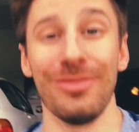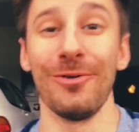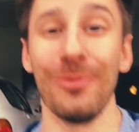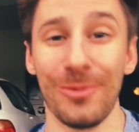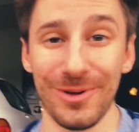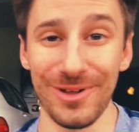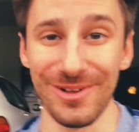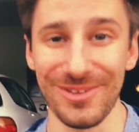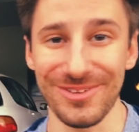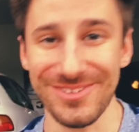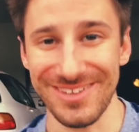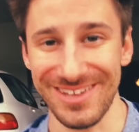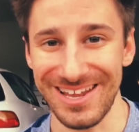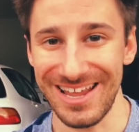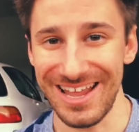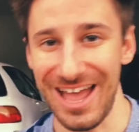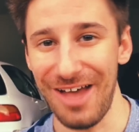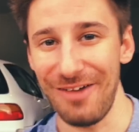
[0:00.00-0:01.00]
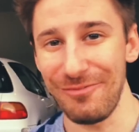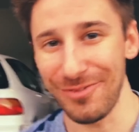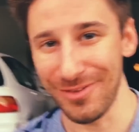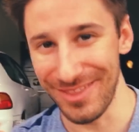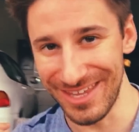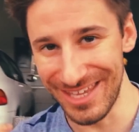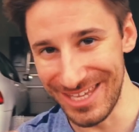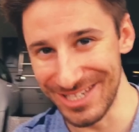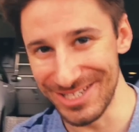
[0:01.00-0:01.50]
the wheels that I got
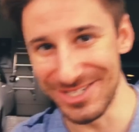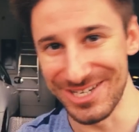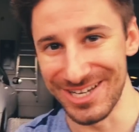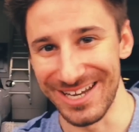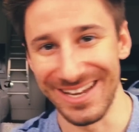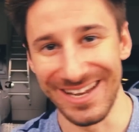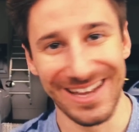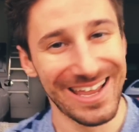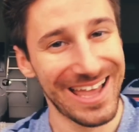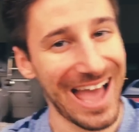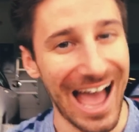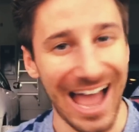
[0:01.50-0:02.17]
for the EG.